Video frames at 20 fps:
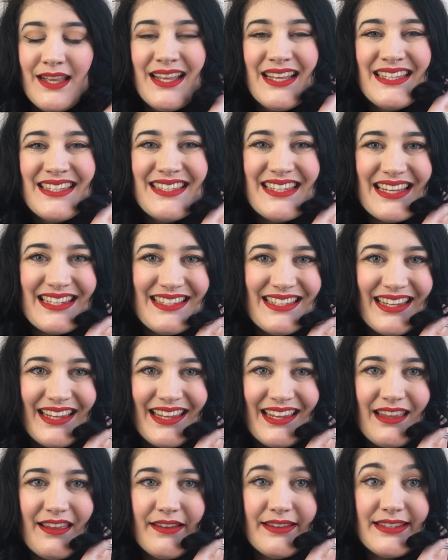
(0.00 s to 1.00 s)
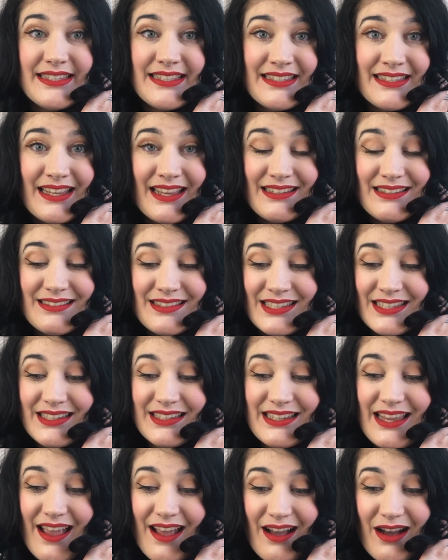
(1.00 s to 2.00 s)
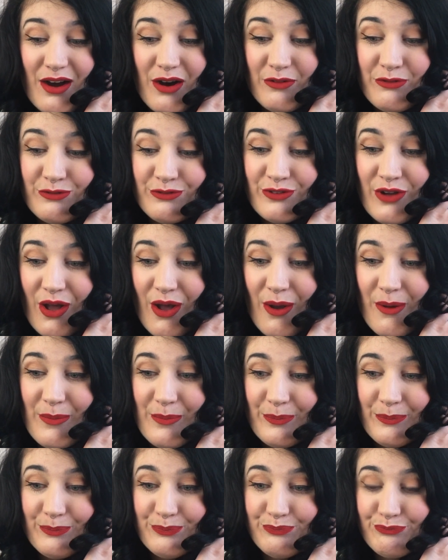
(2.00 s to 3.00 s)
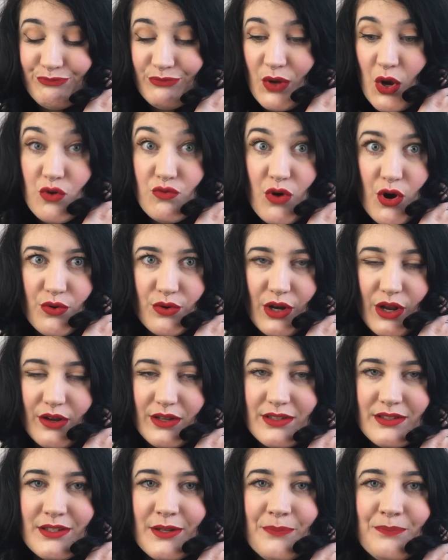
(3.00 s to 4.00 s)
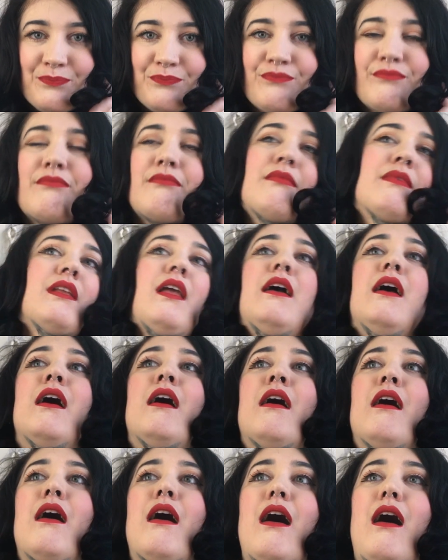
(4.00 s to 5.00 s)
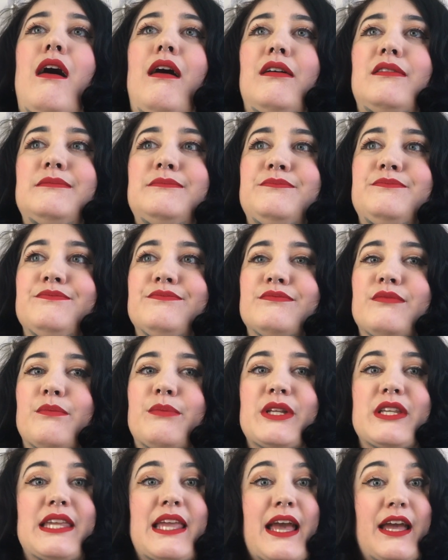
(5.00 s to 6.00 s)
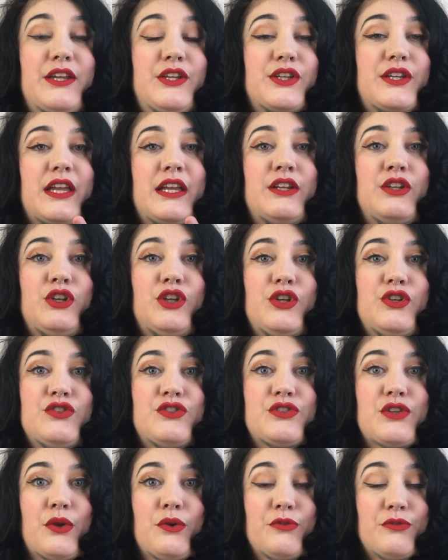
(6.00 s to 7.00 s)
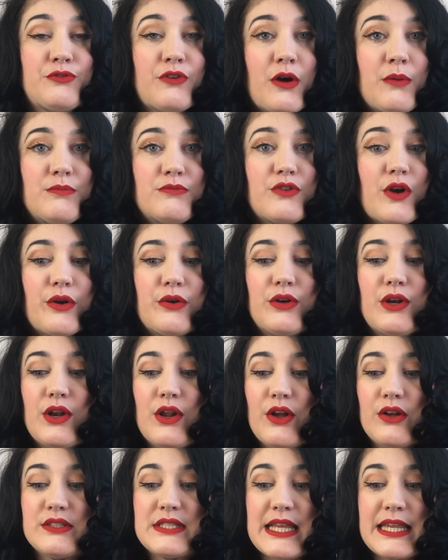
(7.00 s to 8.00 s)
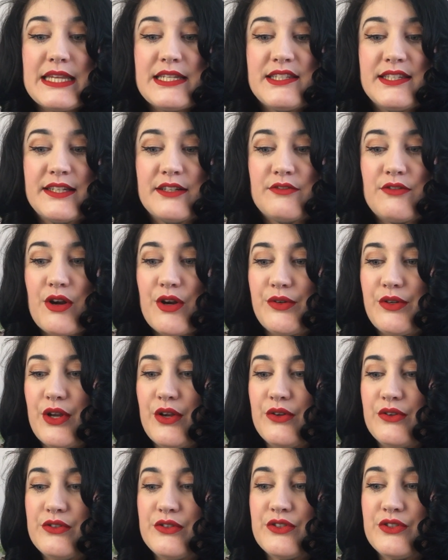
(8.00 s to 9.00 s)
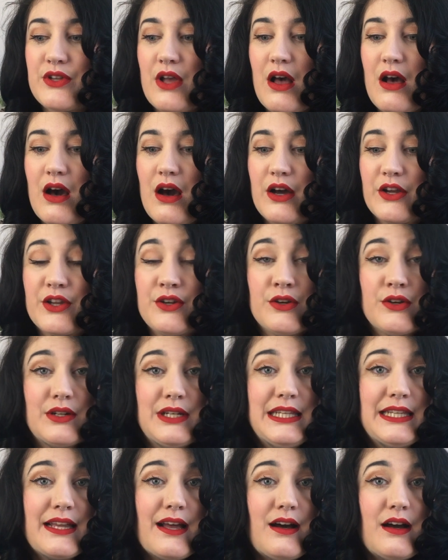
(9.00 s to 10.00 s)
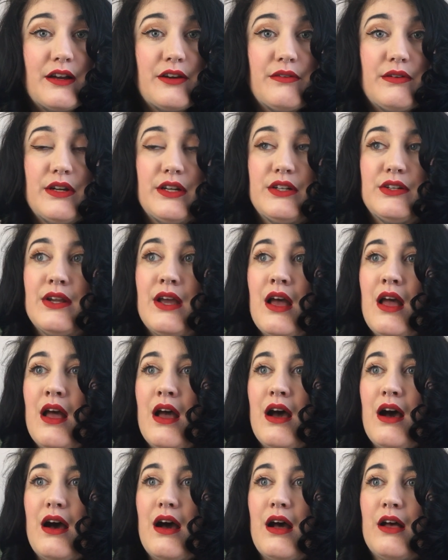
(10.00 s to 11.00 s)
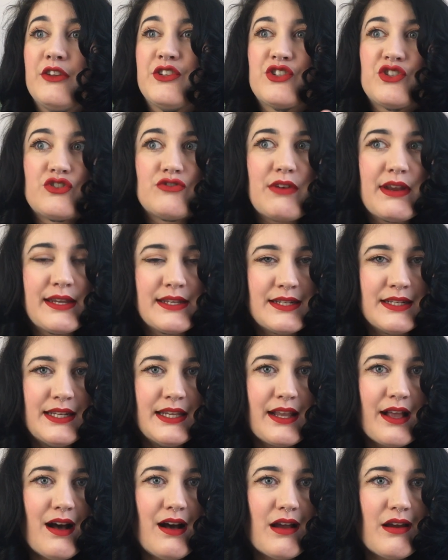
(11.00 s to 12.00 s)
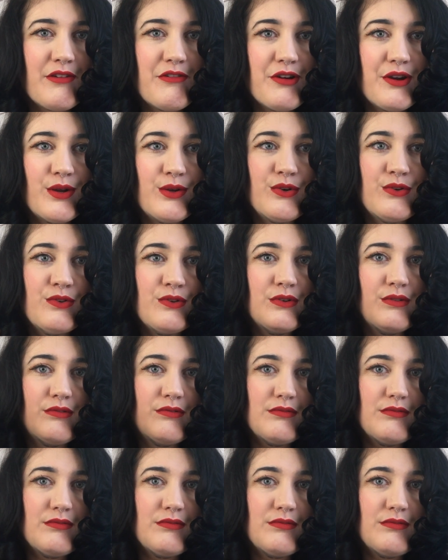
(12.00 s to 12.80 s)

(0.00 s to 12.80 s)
set of rollers. But yeah, you can use foam rollers, heating rollers, curling iron, straightening iron,